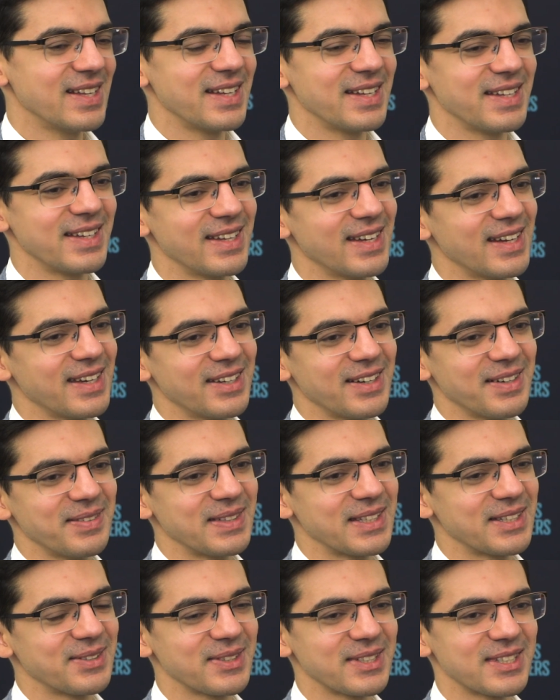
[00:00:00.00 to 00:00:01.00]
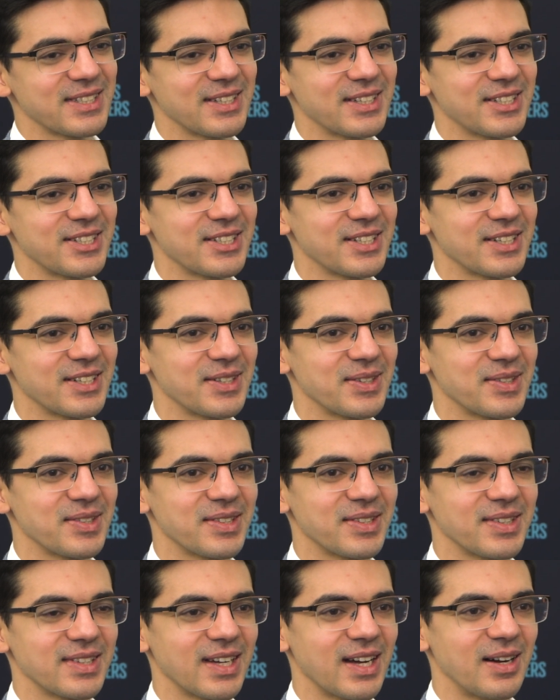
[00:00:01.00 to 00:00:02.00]
Yeah, no, it was such
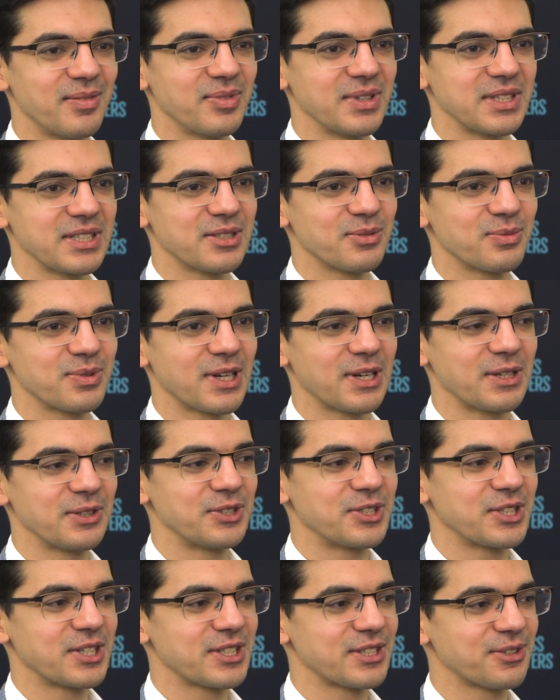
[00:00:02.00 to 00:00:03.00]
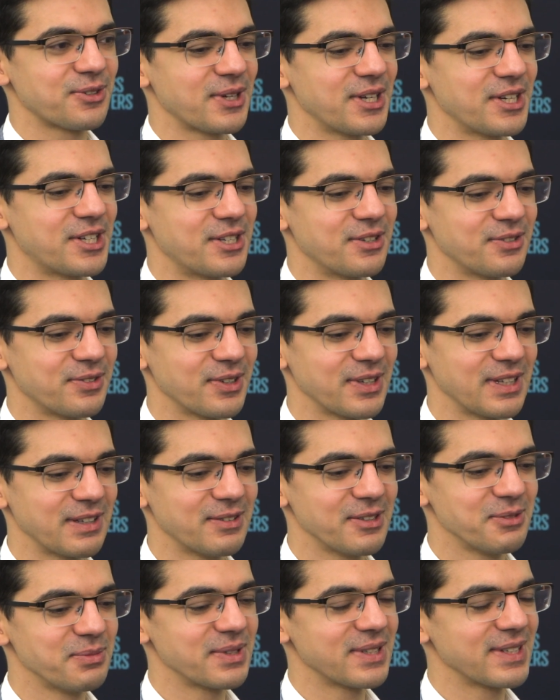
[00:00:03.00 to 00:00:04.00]
an unpleasant psychological situation for
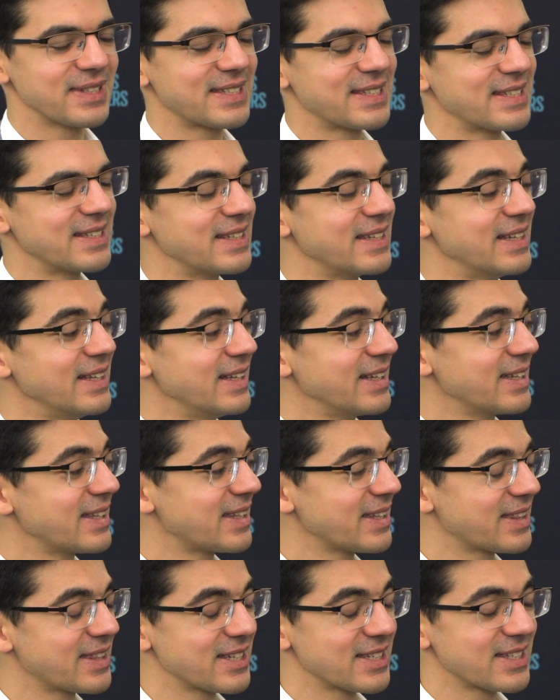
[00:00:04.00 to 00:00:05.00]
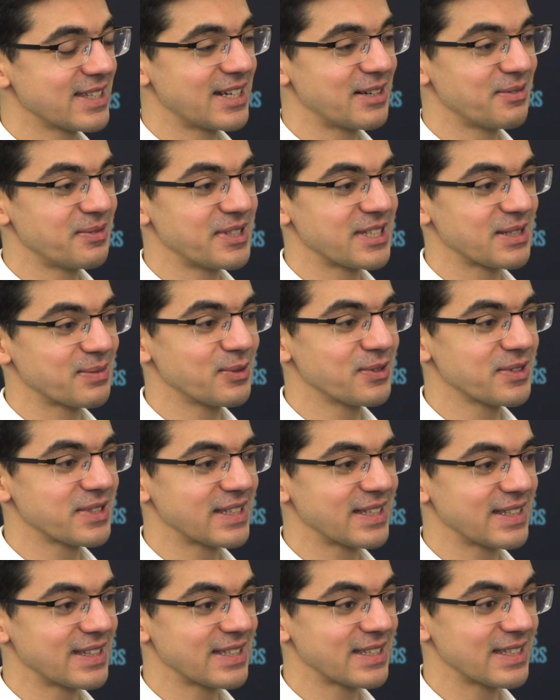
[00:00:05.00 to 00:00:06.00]
Levon, because he thinks they're repeating moves, so
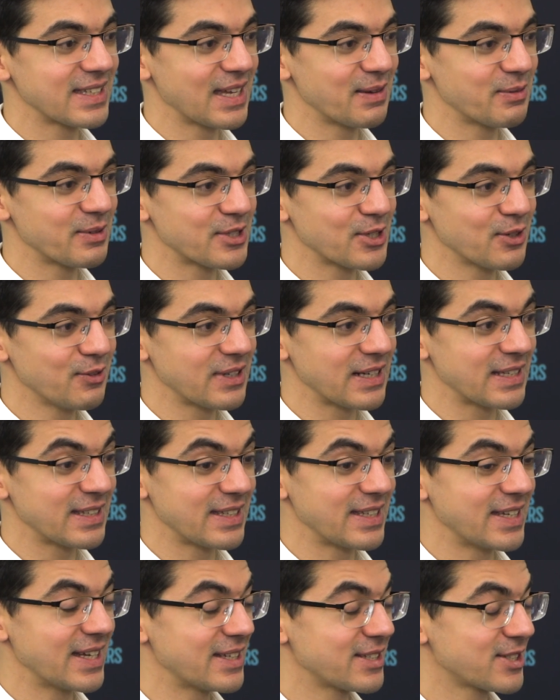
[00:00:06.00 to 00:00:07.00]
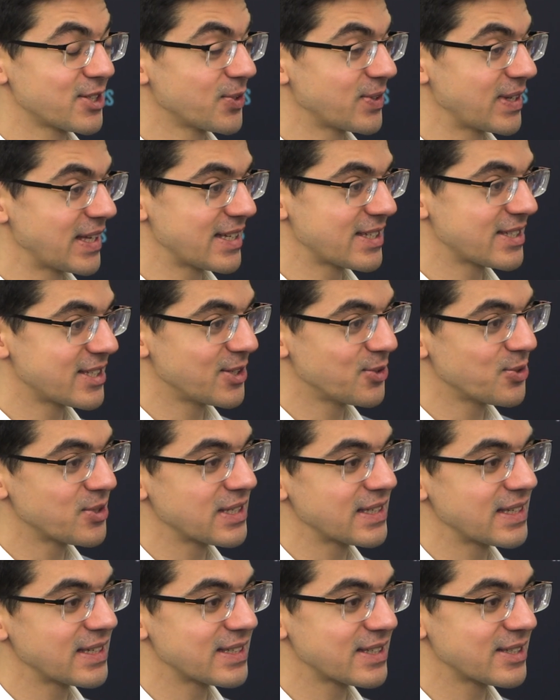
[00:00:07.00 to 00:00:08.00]
he thinks the game is over, and Jan's so nasty,
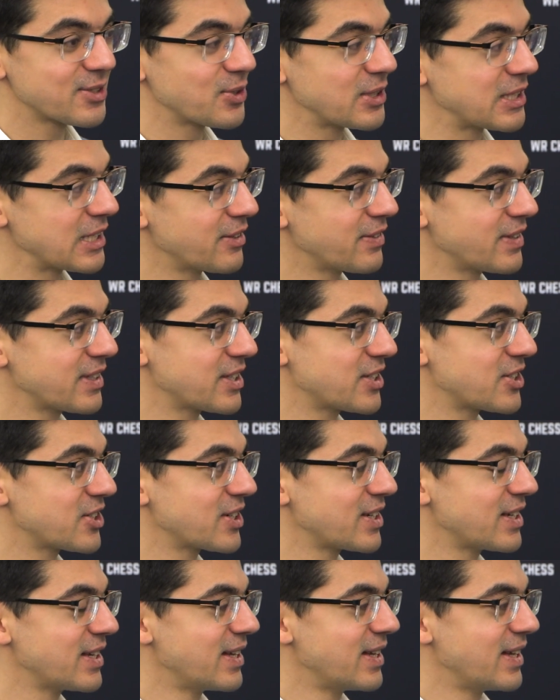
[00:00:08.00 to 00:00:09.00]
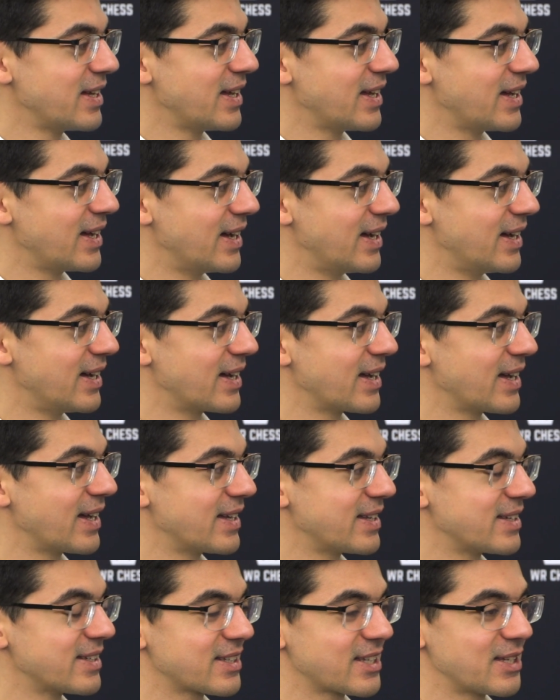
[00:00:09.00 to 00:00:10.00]
using that to his advantage
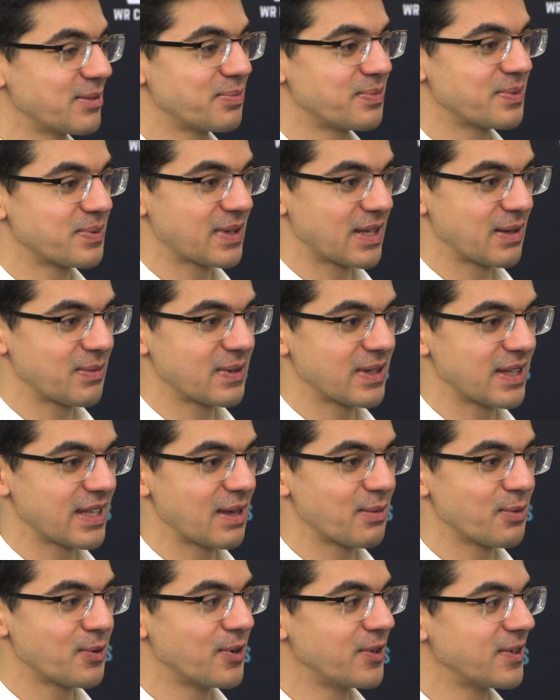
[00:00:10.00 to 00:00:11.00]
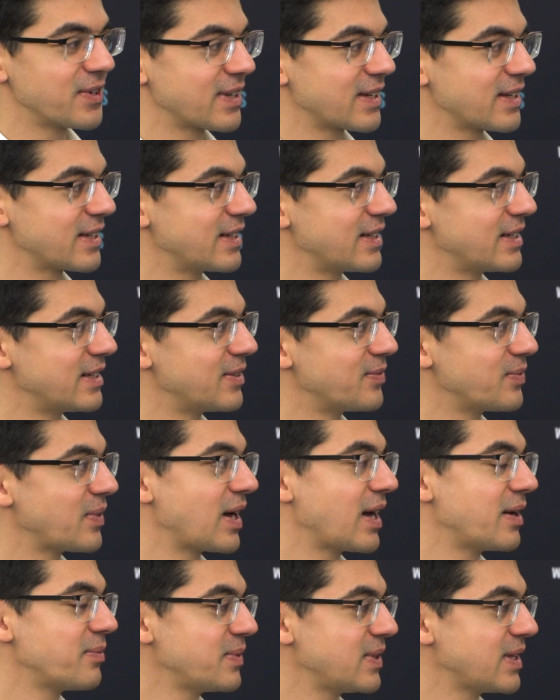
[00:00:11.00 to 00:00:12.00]
and keeping the game going.
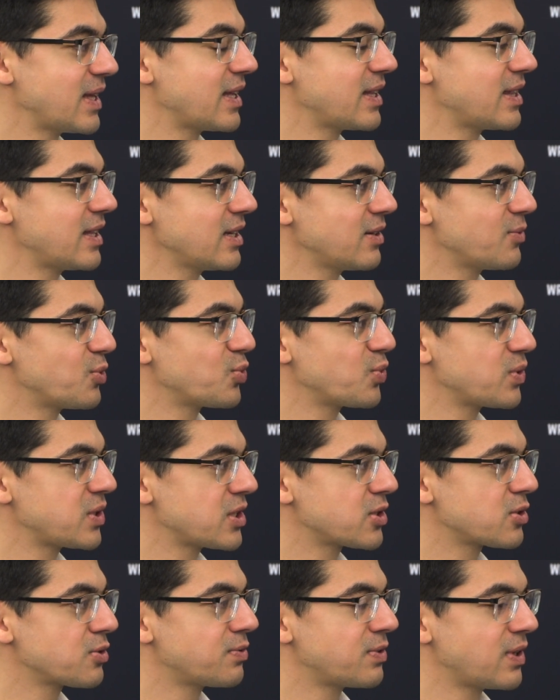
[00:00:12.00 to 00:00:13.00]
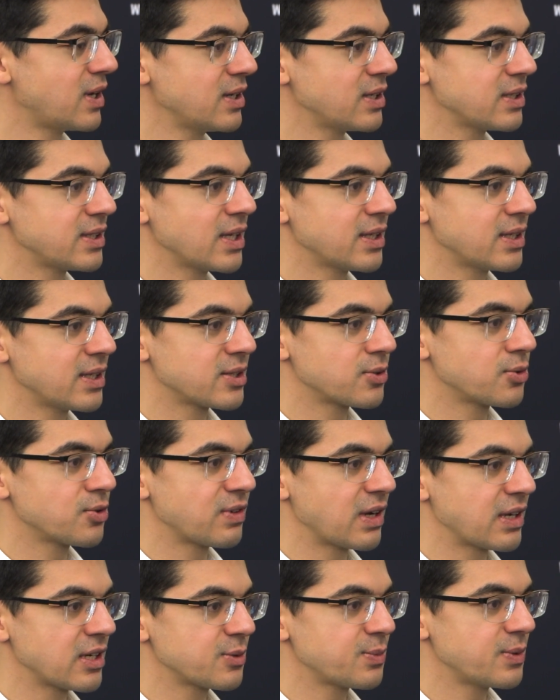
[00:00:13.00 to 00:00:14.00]
I think what we see so far, that Jan has good
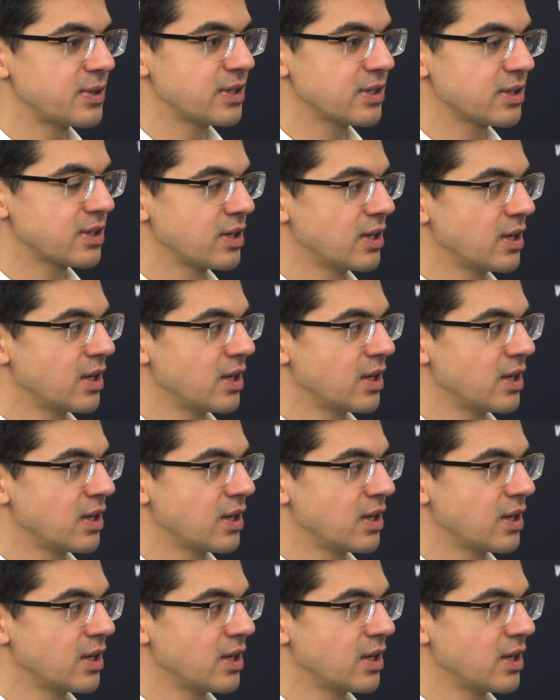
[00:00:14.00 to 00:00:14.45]
fighting spirit,